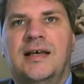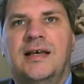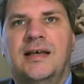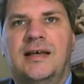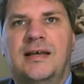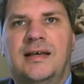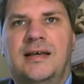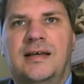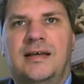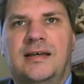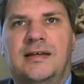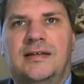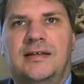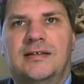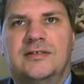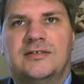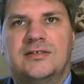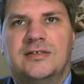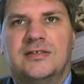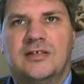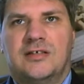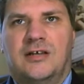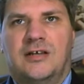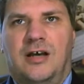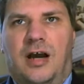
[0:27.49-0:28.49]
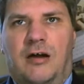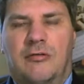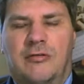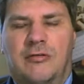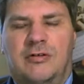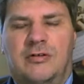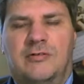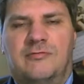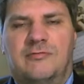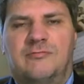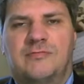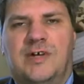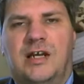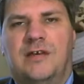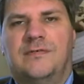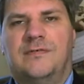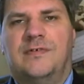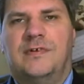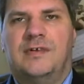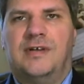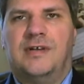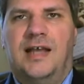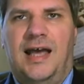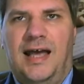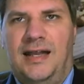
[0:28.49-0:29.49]
is current,
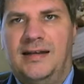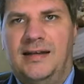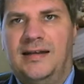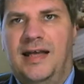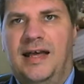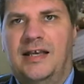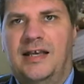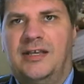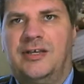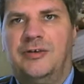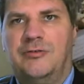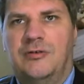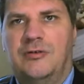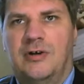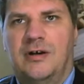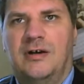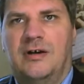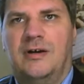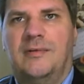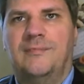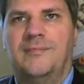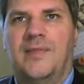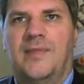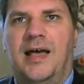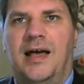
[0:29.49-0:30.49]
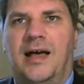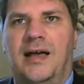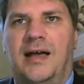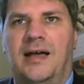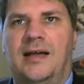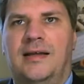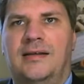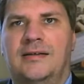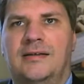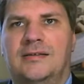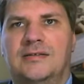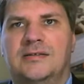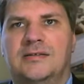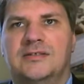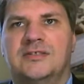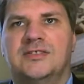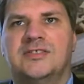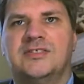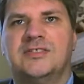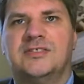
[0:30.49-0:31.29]
relevant and accurate, and